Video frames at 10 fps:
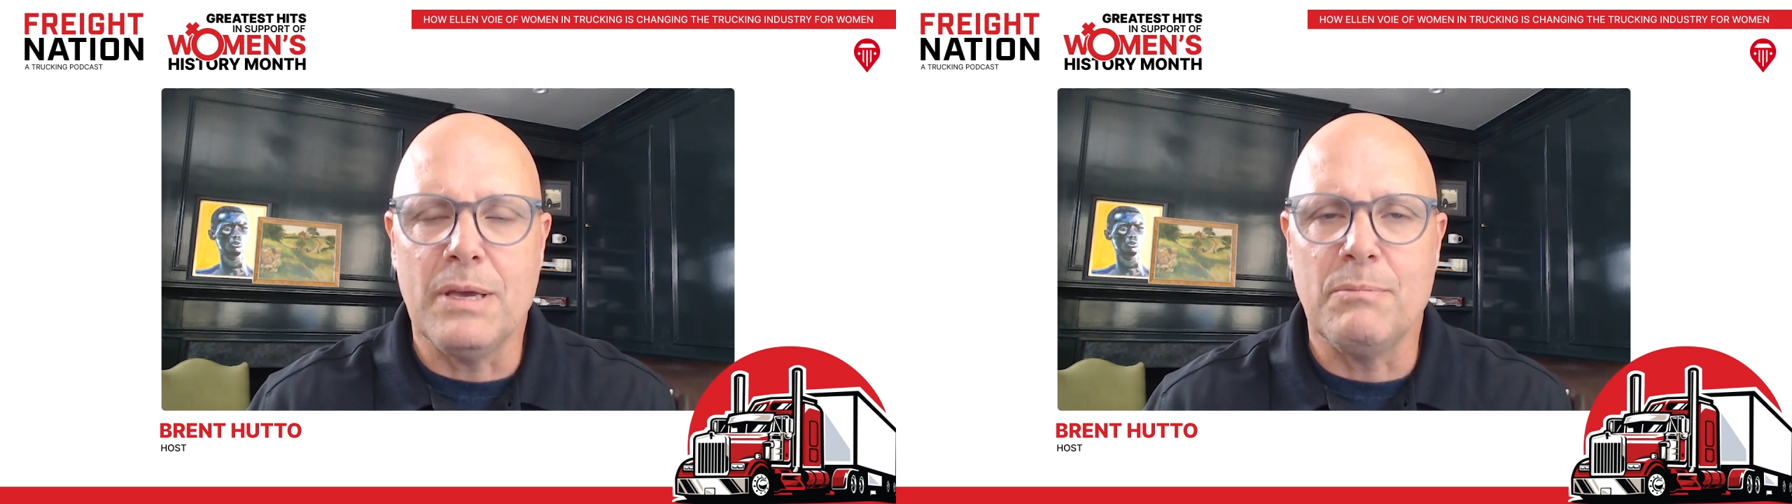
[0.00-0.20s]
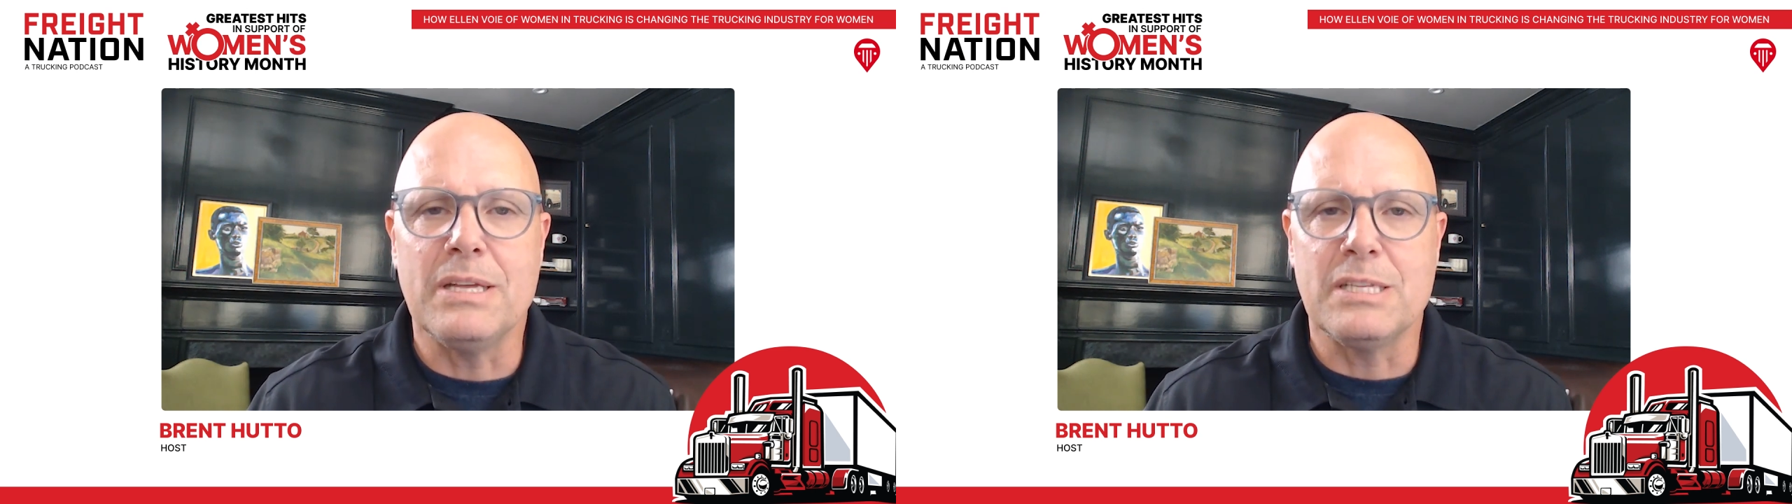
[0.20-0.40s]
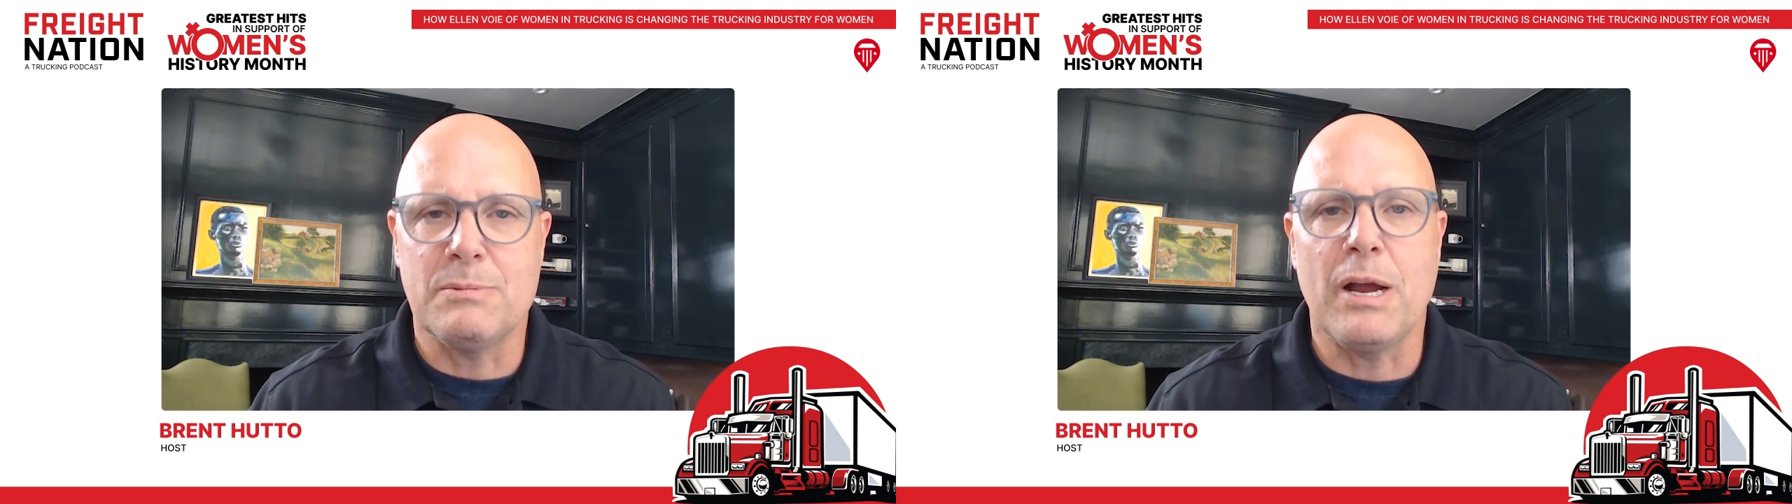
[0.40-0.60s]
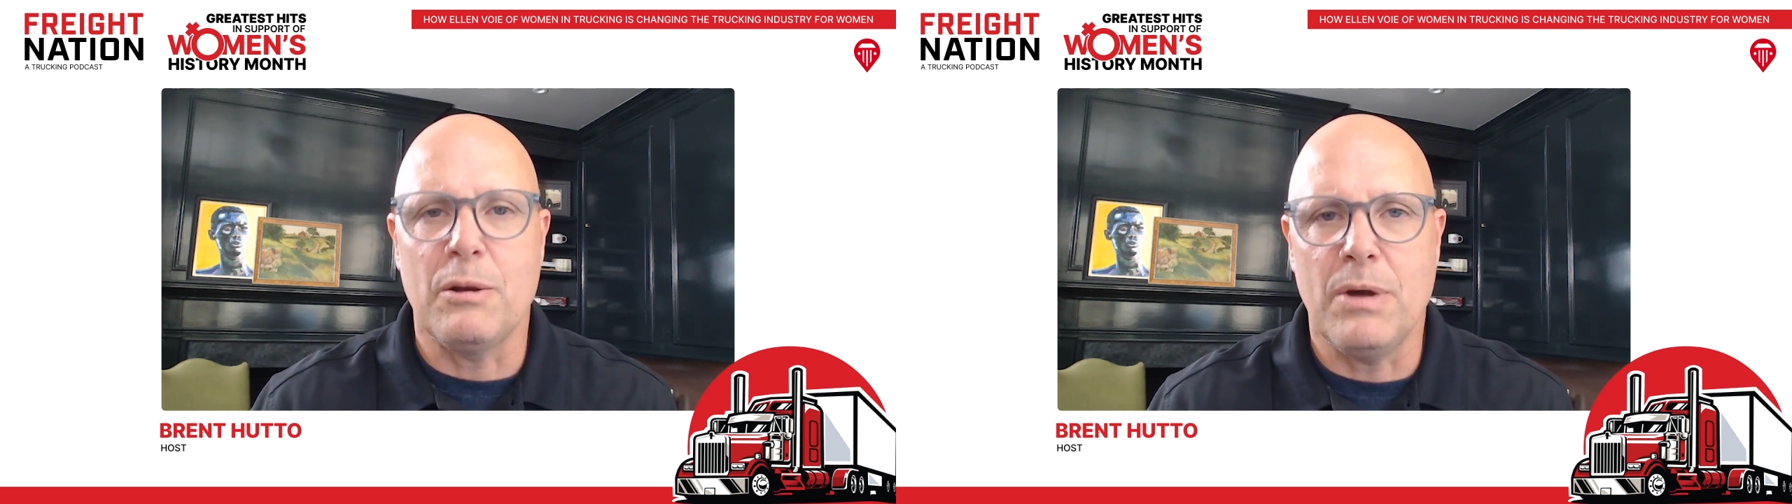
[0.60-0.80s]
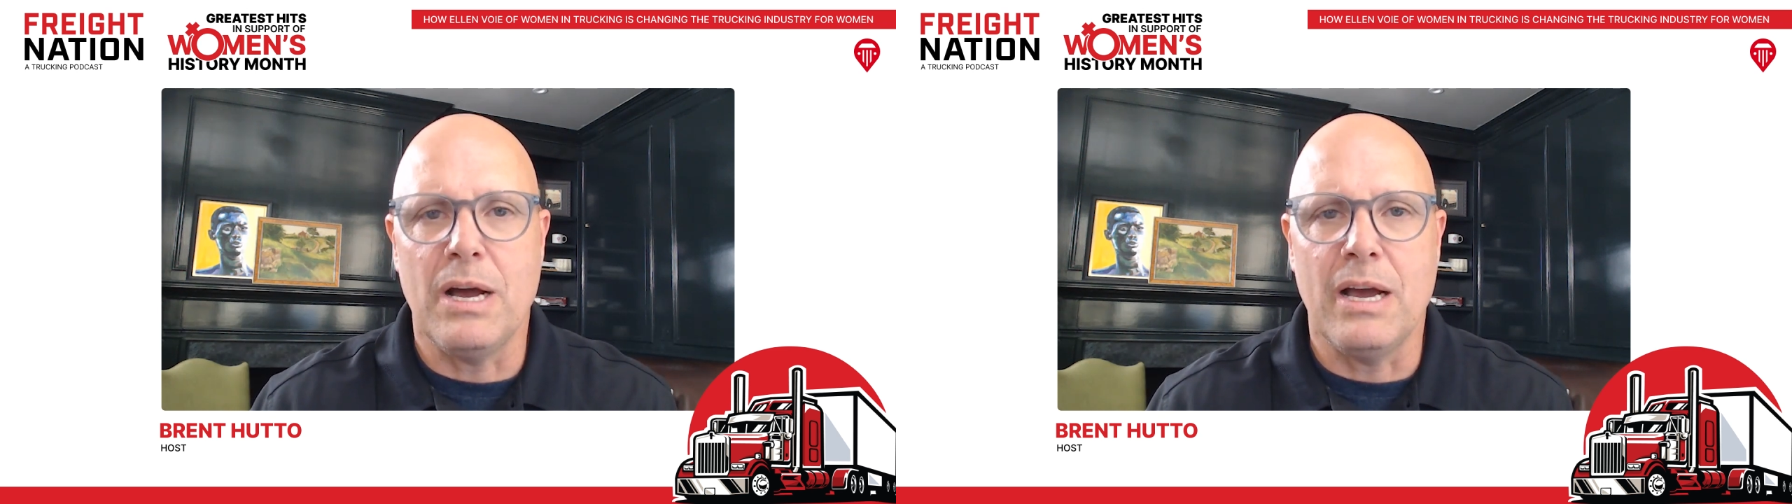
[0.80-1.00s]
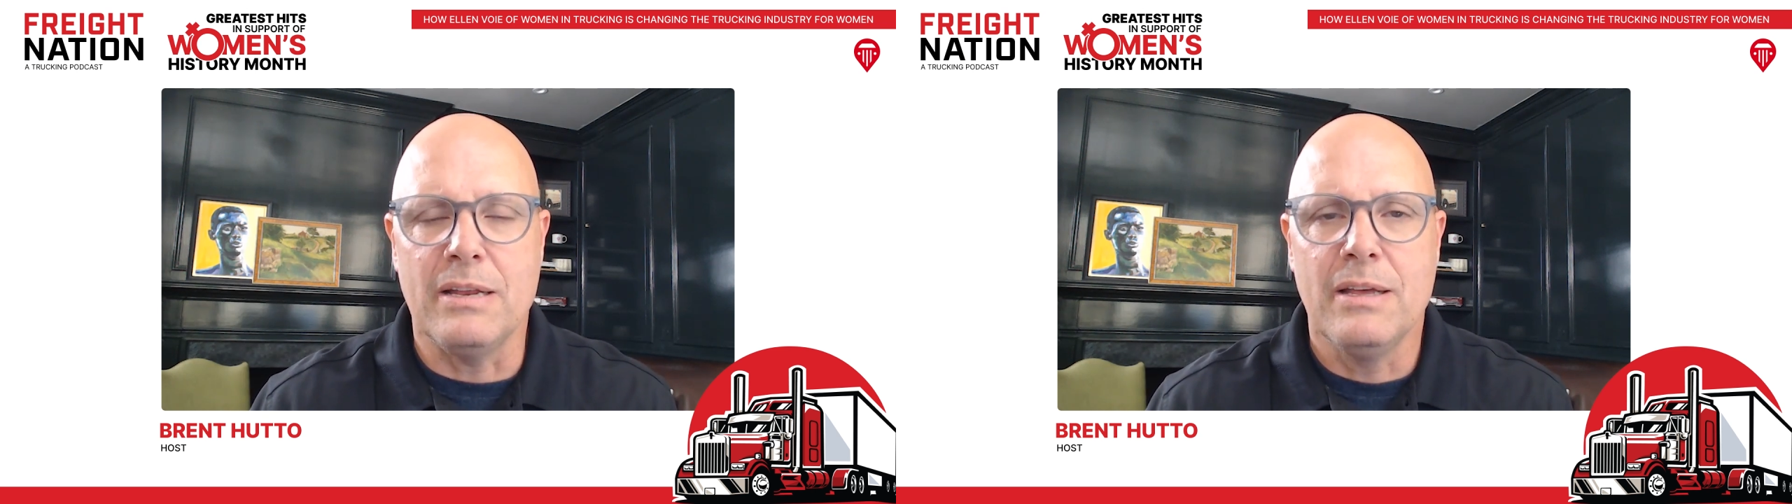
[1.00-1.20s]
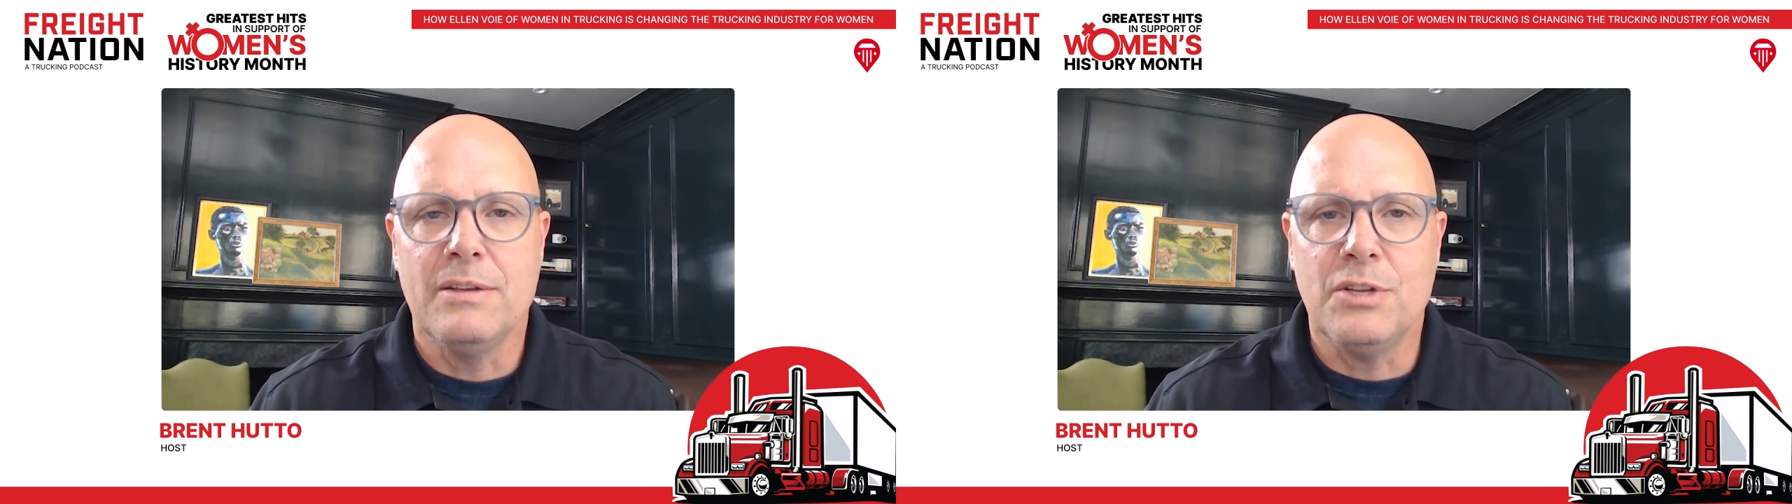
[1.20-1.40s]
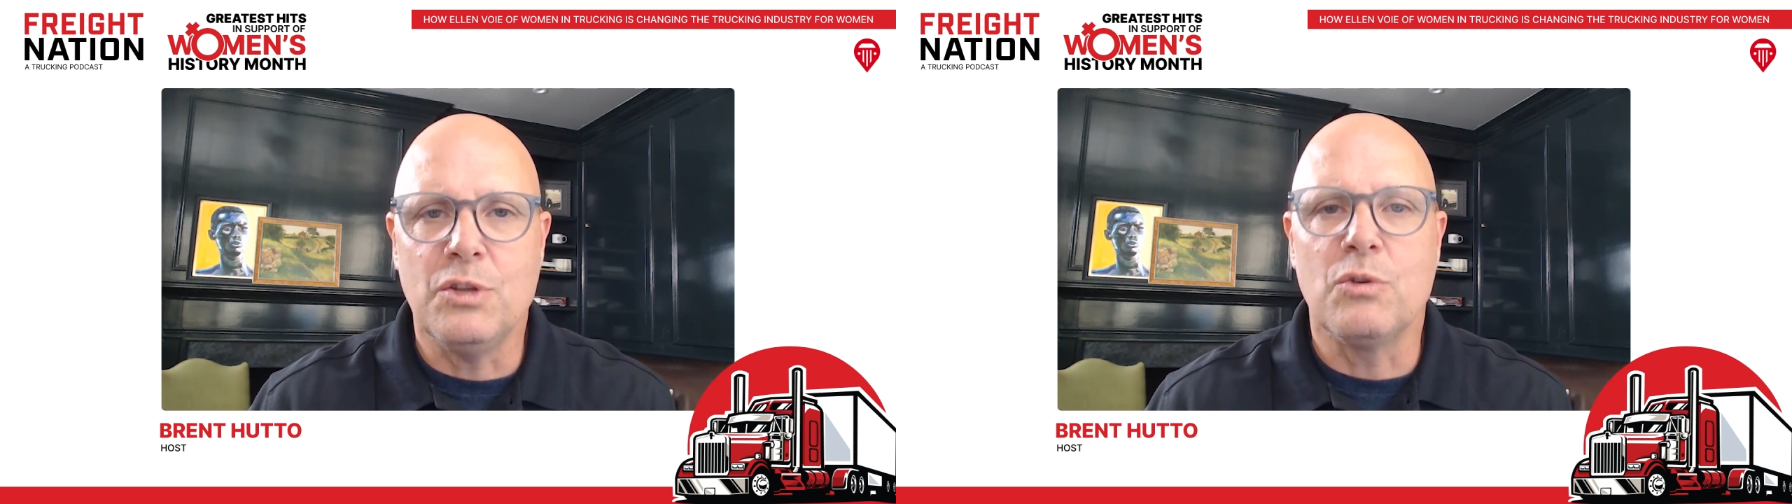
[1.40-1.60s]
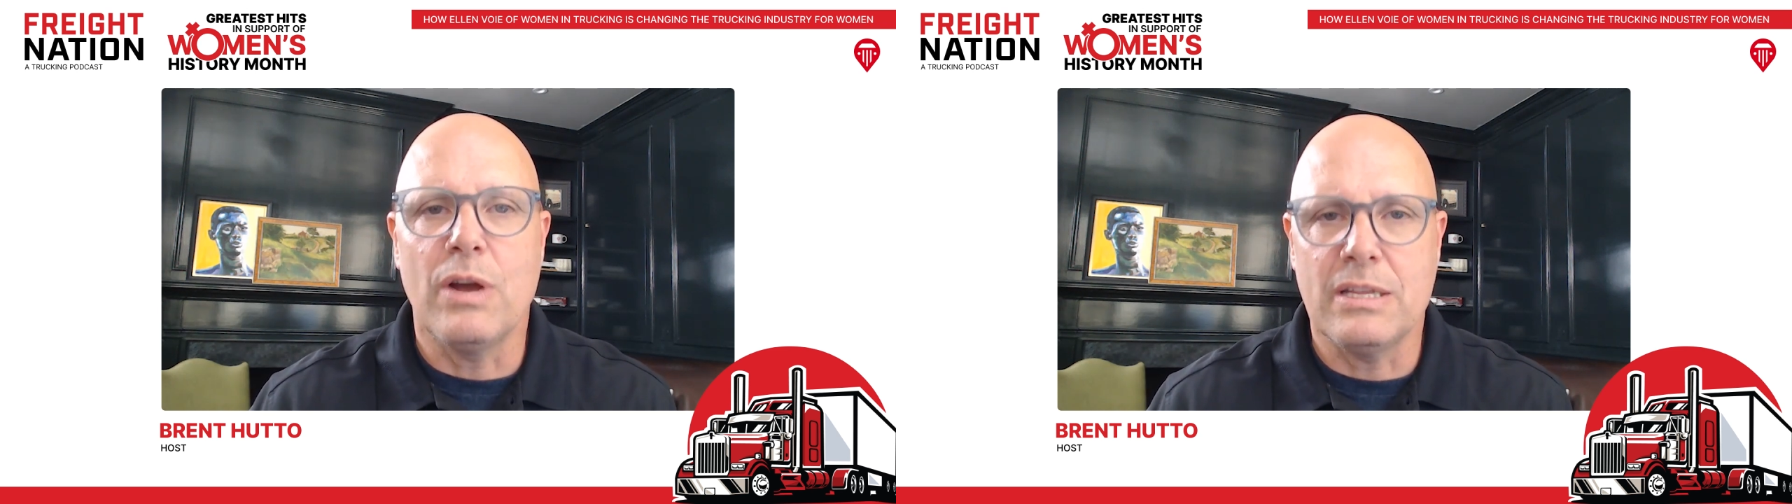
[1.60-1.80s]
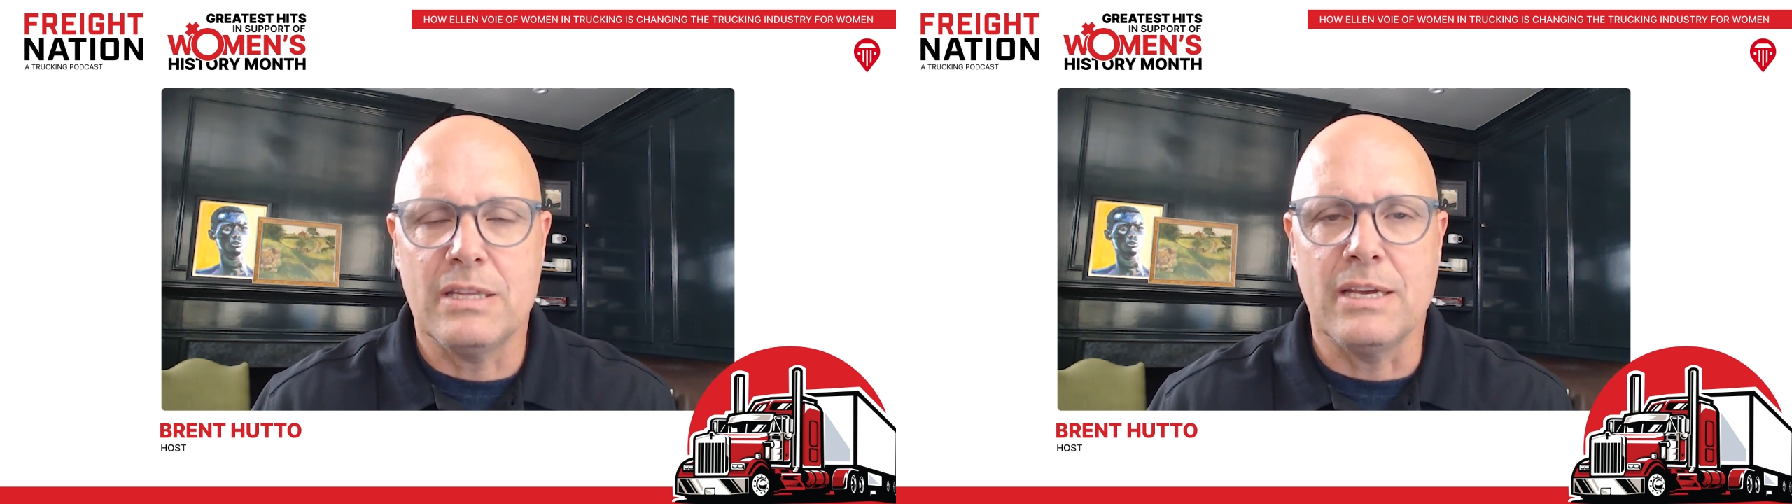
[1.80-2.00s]
inspired by it to do
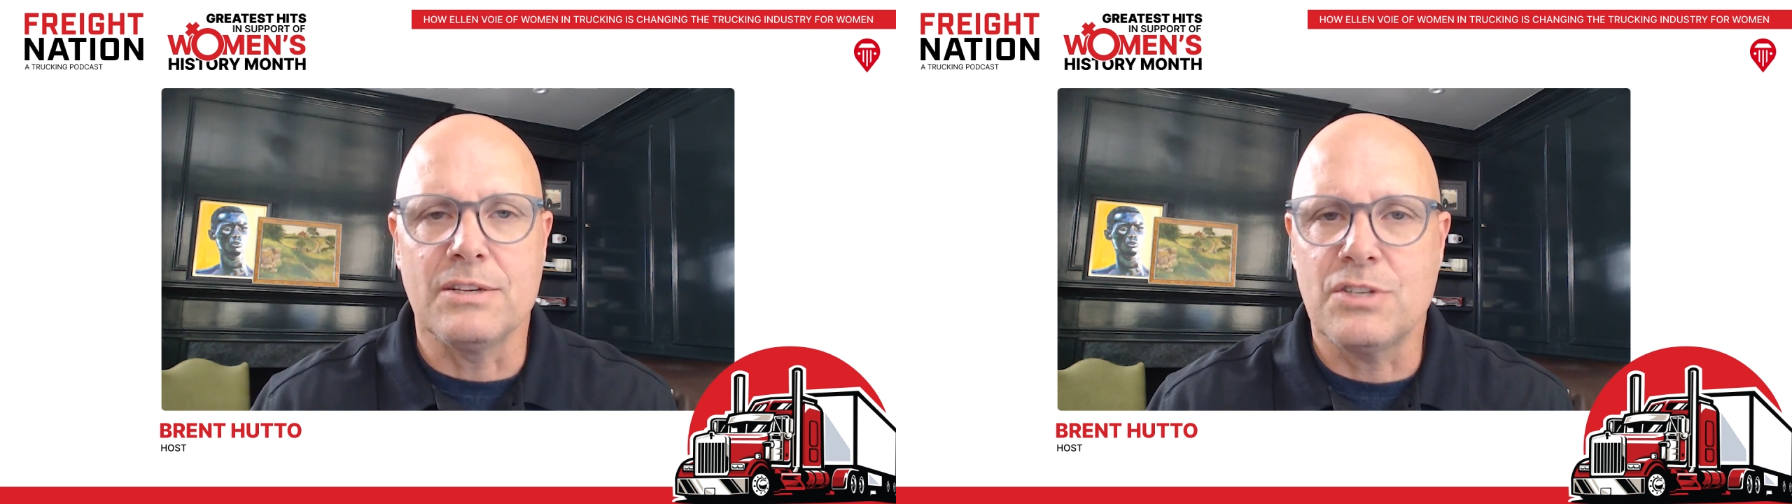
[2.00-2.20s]
great things,